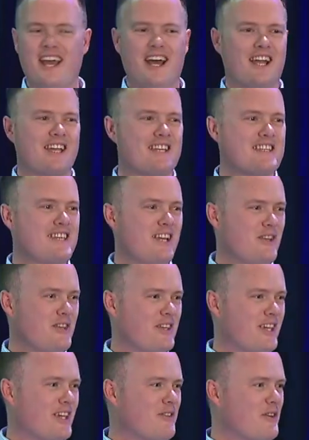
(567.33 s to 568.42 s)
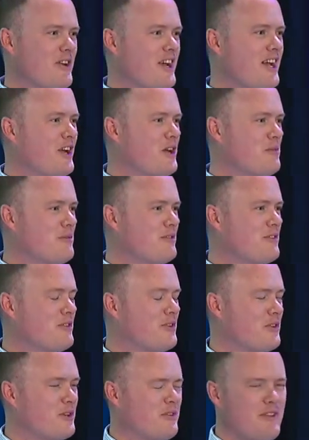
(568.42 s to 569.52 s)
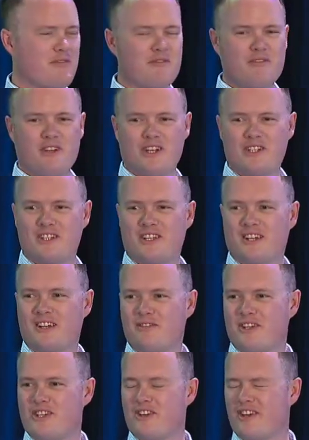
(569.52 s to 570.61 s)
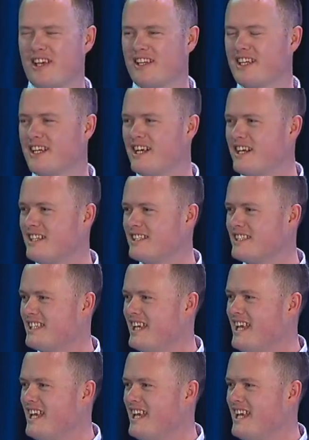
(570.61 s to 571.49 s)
I can tell you they give you a hangover before you've even finished drinking the glass.